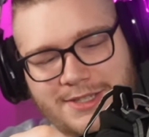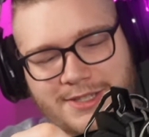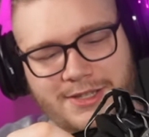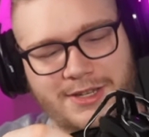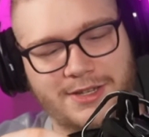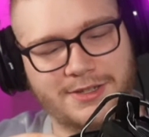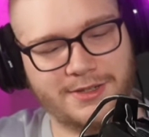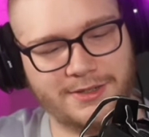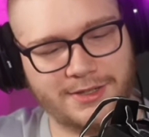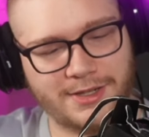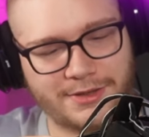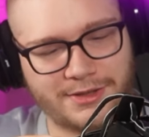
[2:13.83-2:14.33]

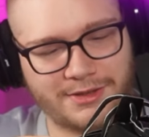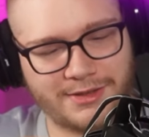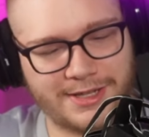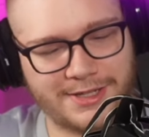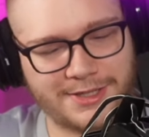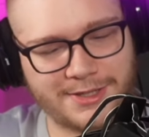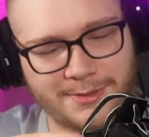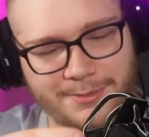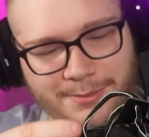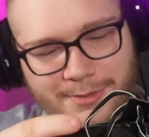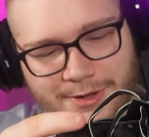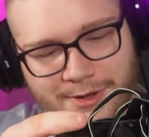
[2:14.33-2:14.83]
Nothing lights
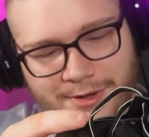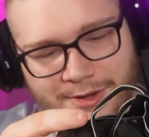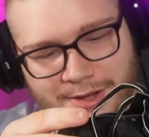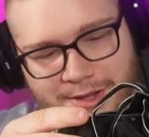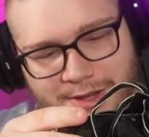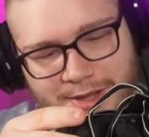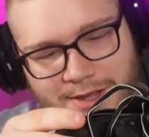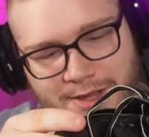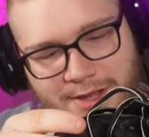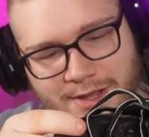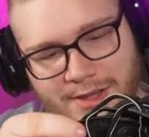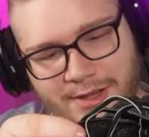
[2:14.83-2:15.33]
up, bro.
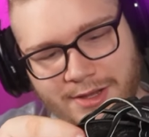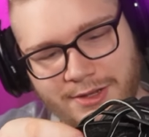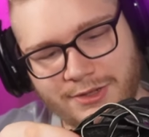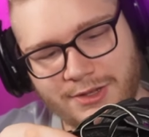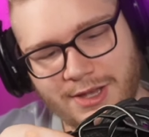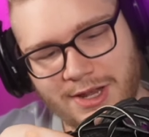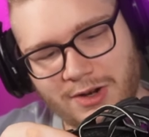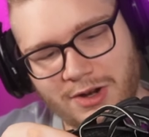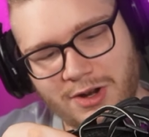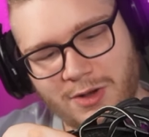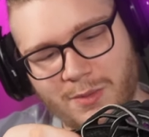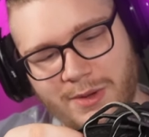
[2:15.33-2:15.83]
So I
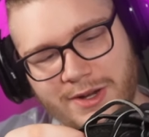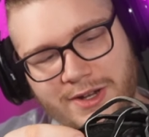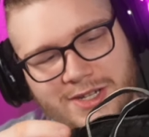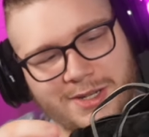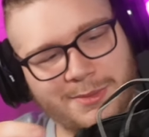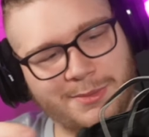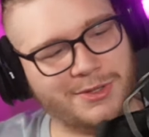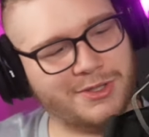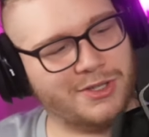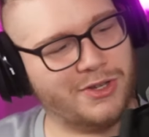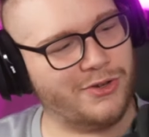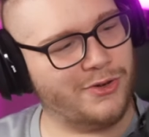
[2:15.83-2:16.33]
don't know what you're
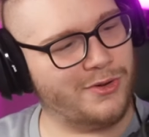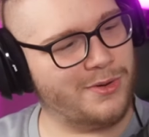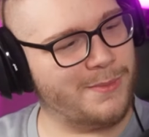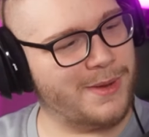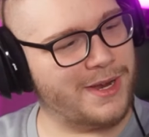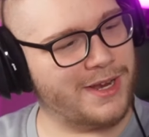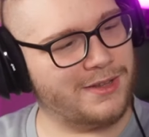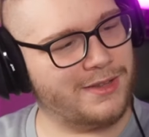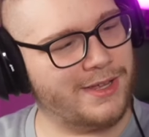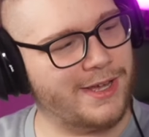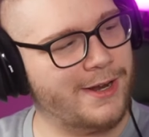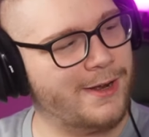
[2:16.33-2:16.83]
supposed to do to make
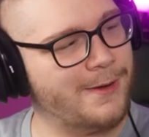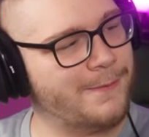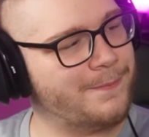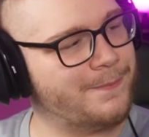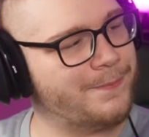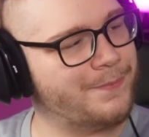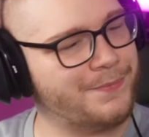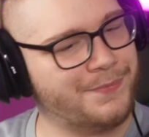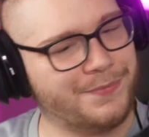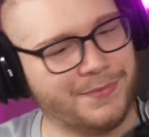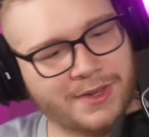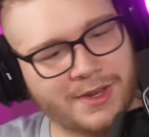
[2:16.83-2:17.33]
it light up.
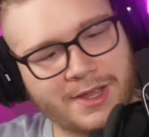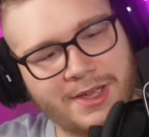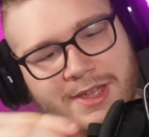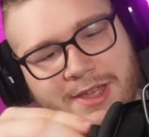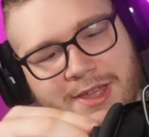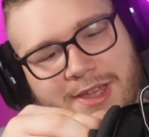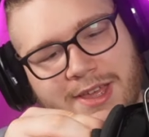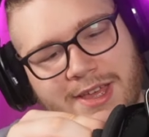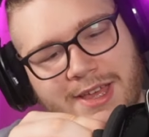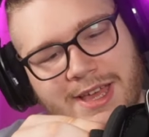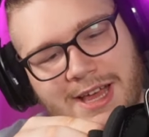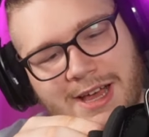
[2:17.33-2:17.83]

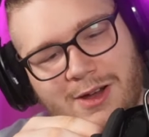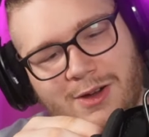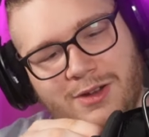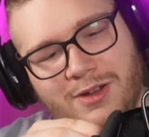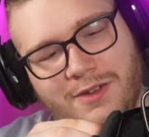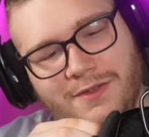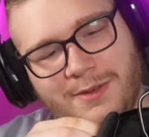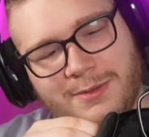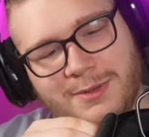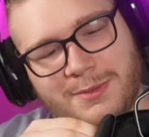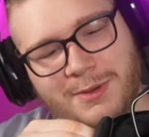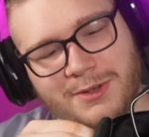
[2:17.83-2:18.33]
I don't know if
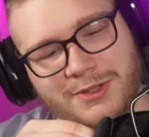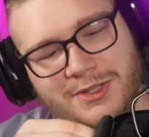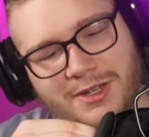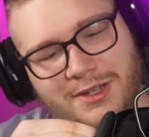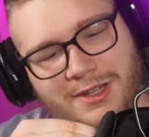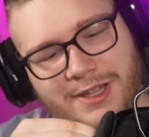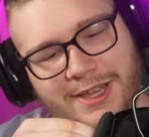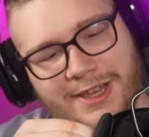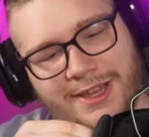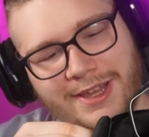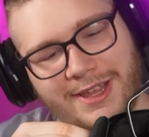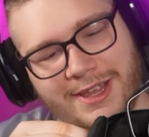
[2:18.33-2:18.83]
I'm supposed to
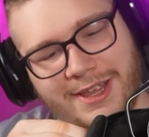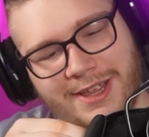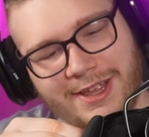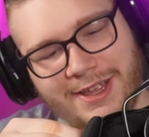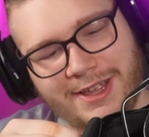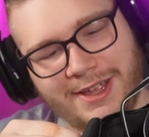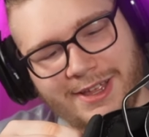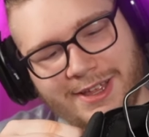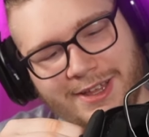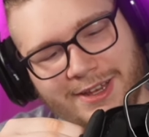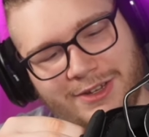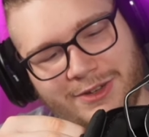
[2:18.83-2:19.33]
like
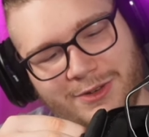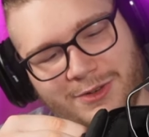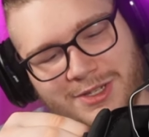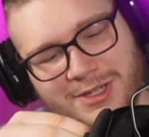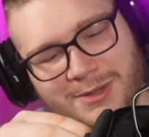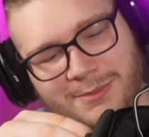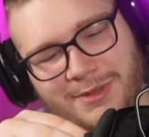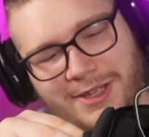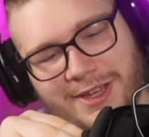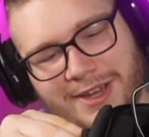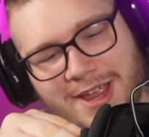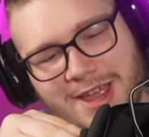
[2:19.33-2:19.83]
do some
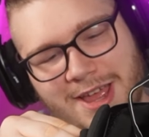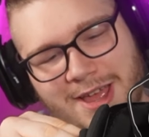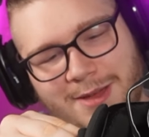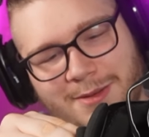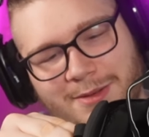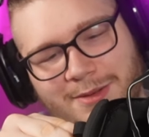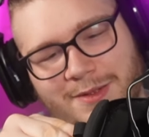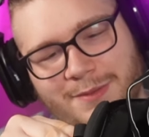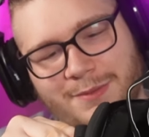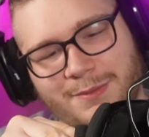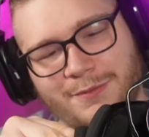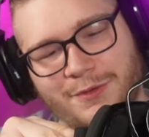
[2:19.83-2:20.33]
like
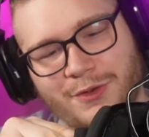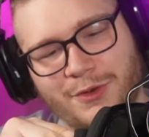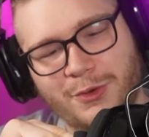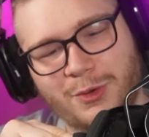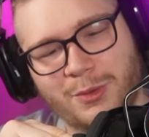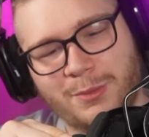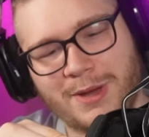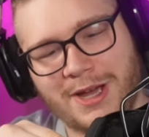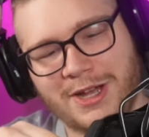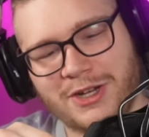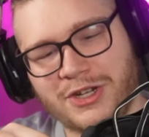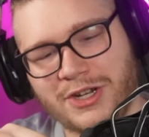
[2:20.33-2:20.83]
voodoo
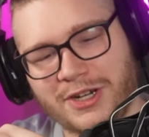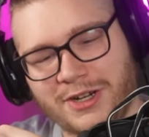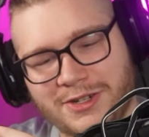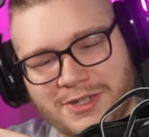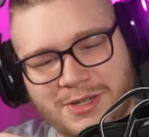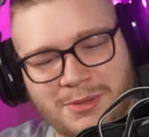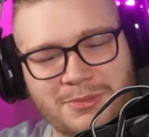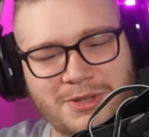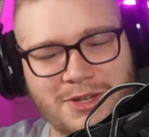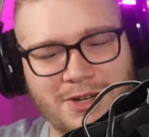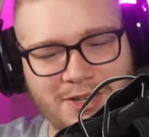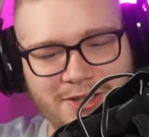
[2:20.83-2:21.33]
magic or
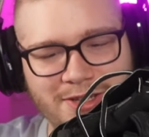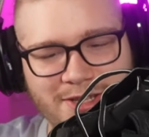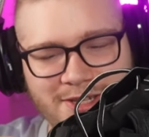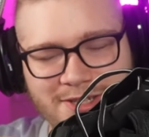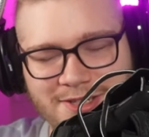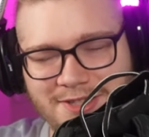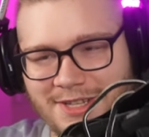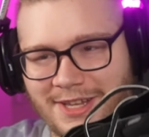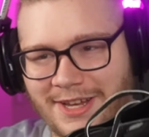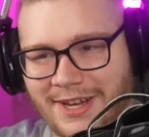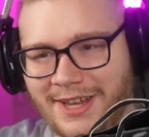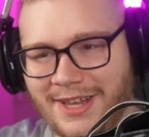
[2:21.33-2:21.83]
something on this.
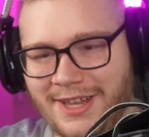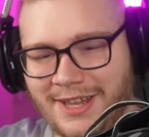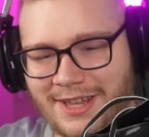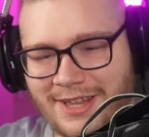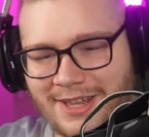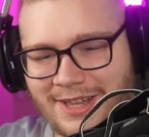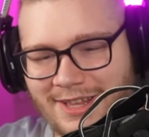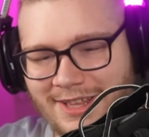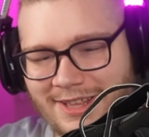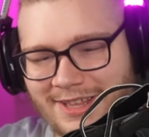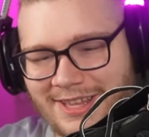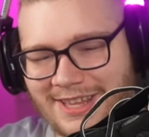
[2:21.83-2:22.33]
Like
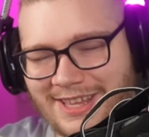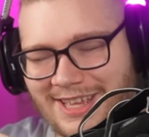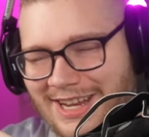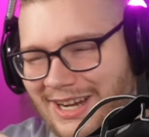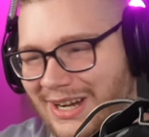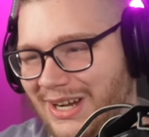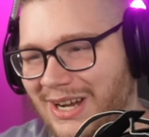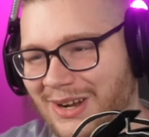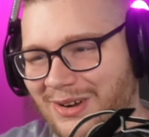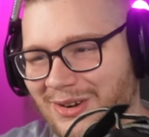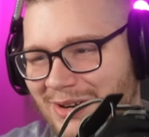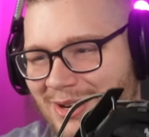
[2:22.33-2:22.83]
I
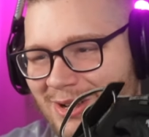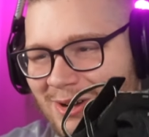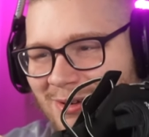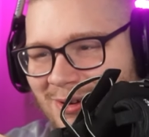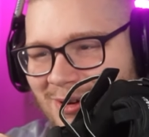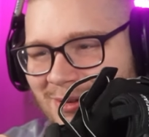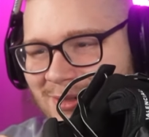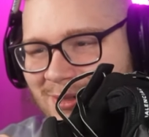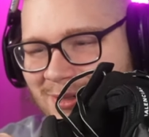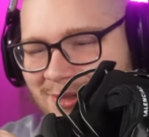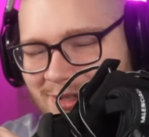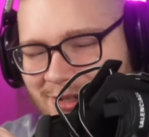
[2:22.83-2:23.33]
don't know what I'm
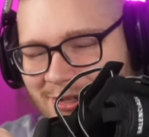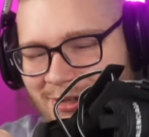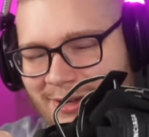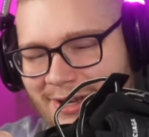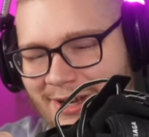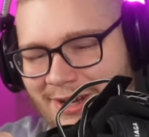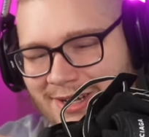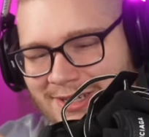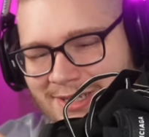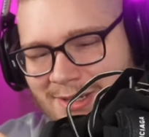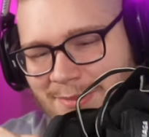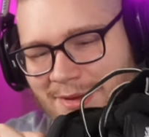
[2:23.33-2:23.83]
supposed to do here
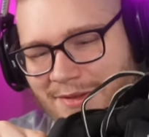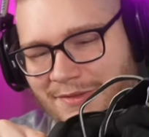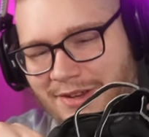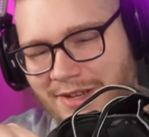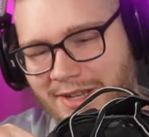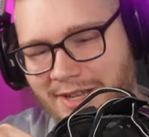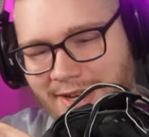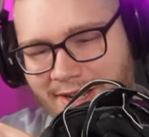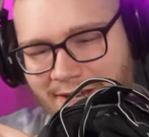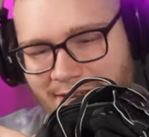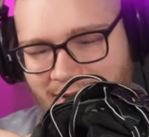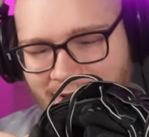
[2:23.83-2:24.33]
because I'm even
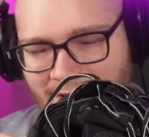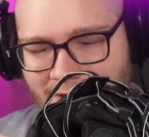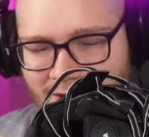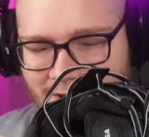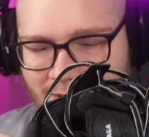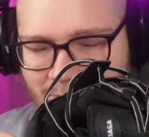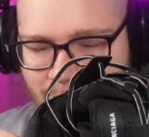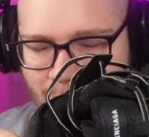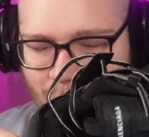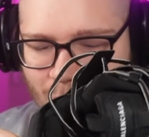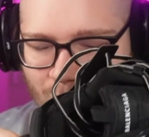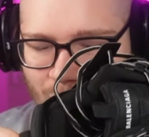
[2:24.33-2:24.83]
like
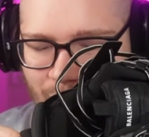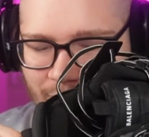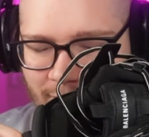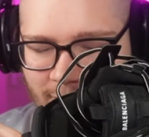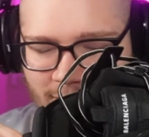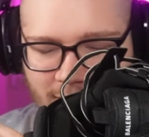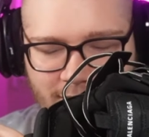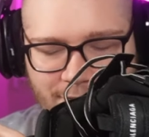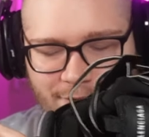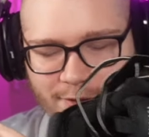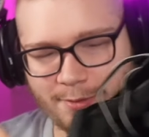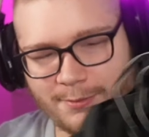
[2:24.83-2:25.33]
pulling it
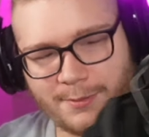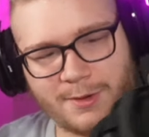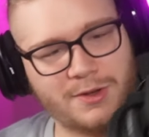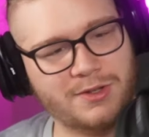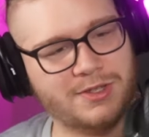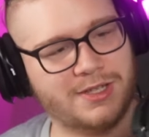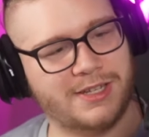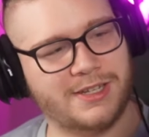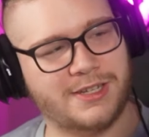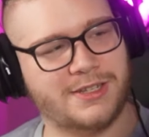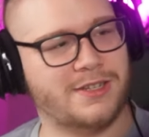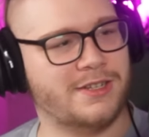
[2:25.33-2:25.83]
off almost,
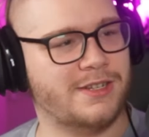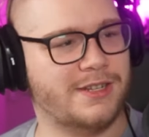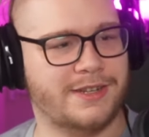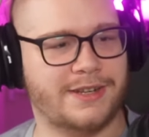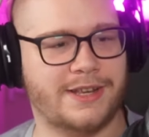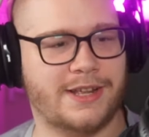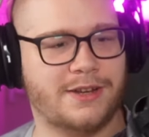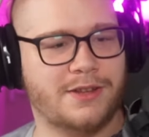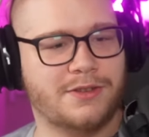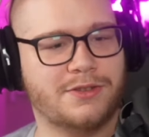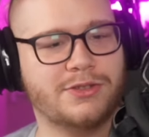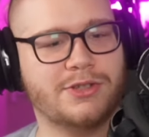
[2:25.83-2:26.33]
and yeah,
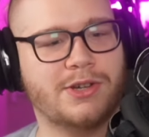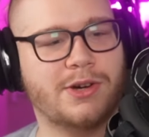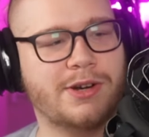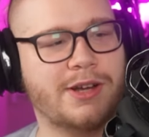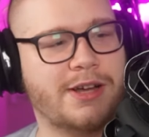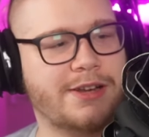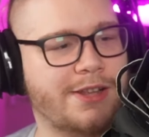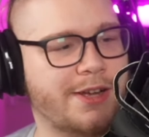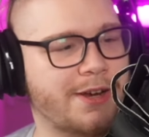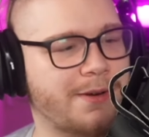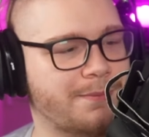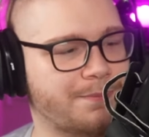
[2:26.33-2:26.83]
nothing's going on
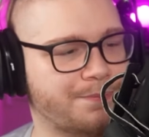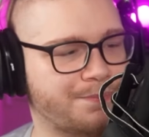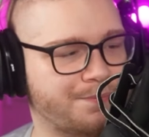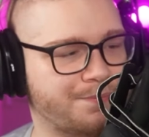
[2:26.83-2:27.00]
there.